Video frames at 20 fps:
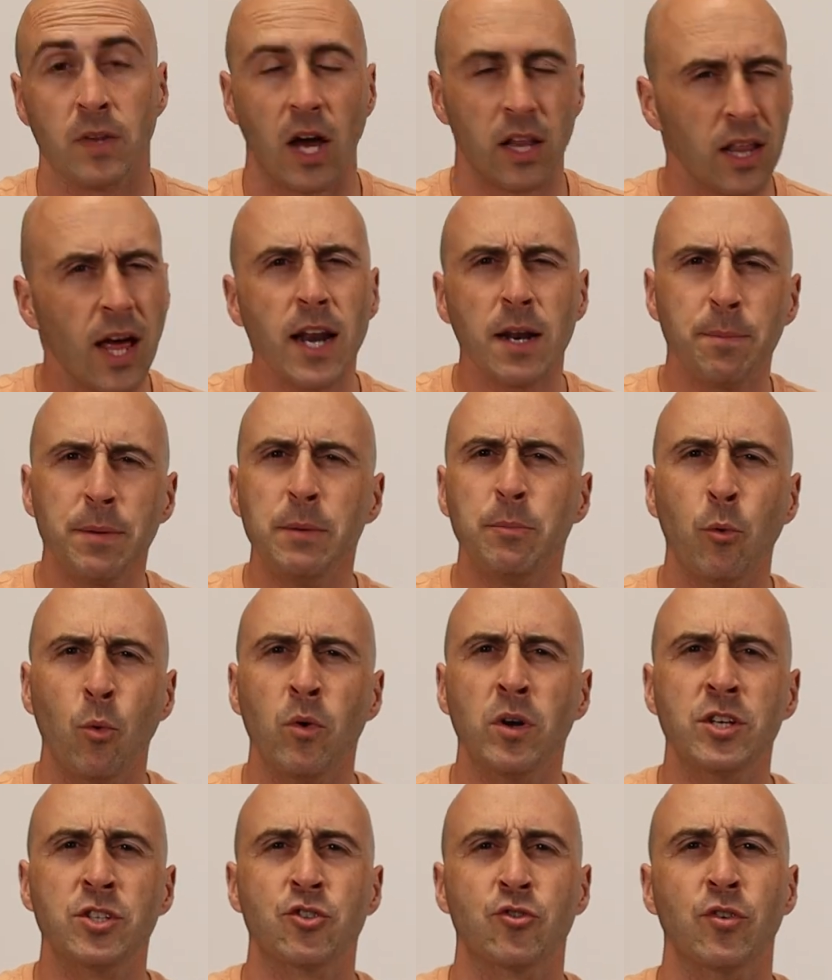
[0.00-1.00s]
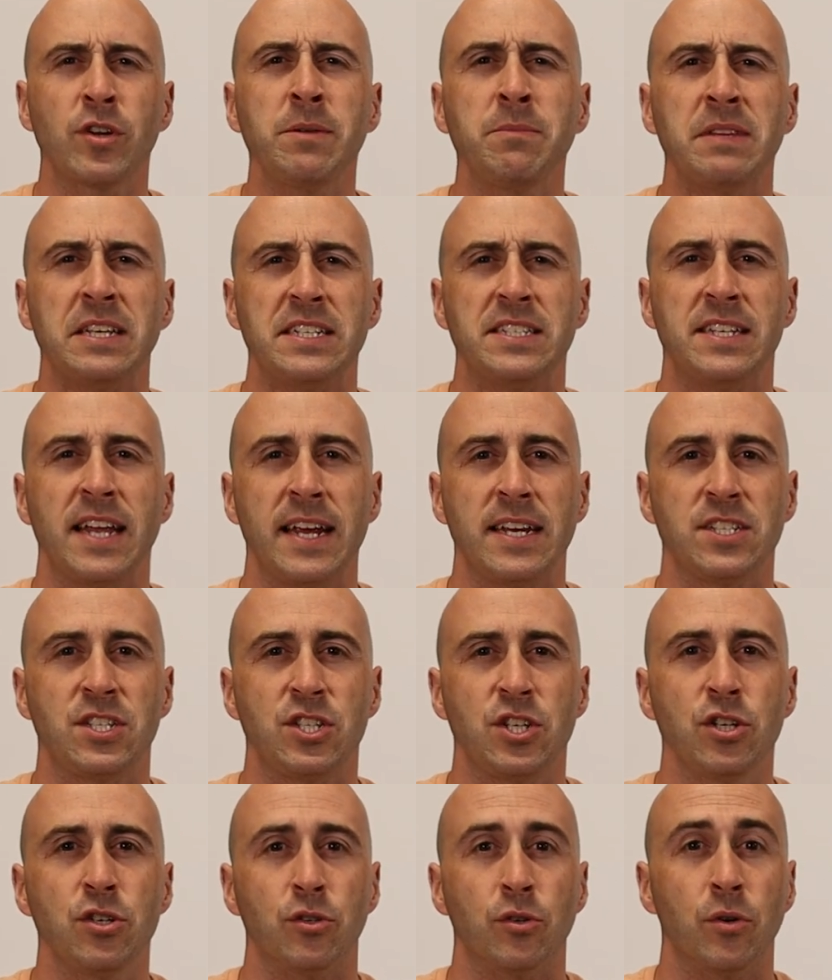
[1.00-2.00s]
A lot of people want to stream these days
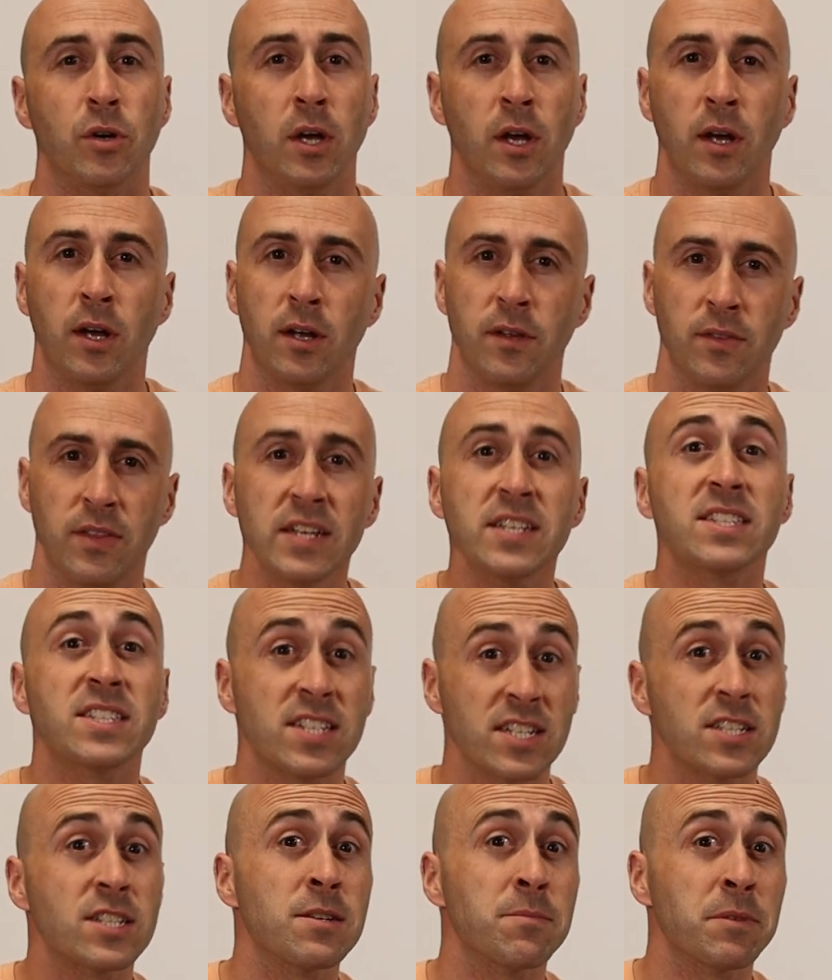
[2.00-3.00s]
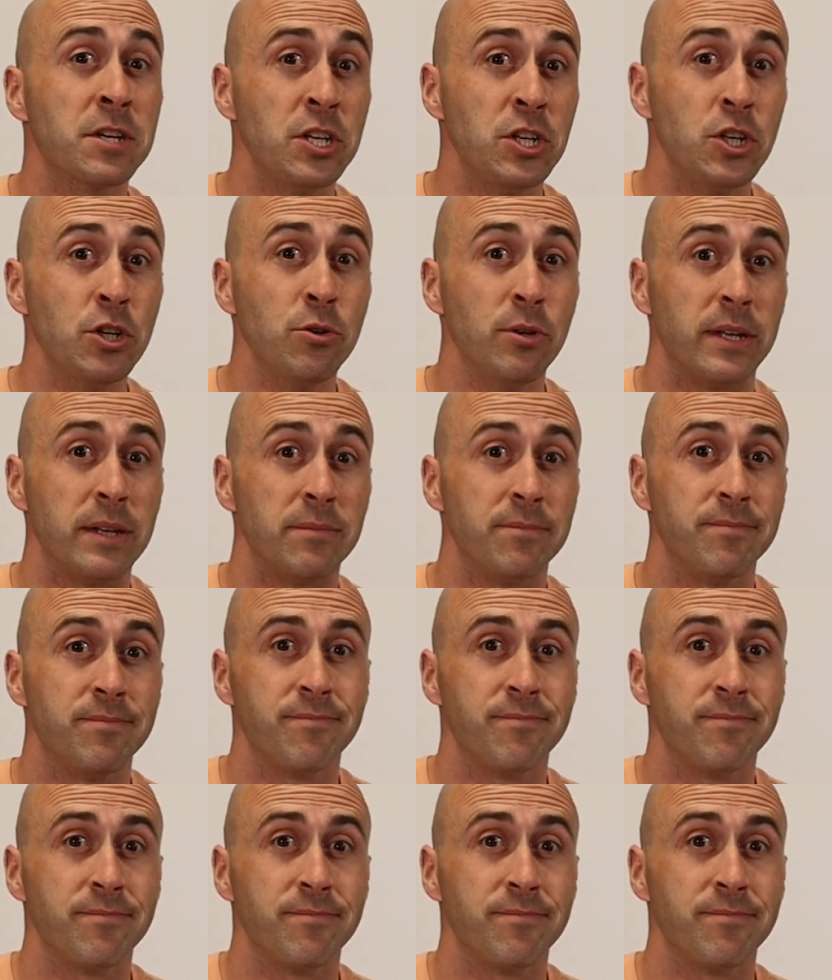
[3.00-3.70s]
too. This system can do it.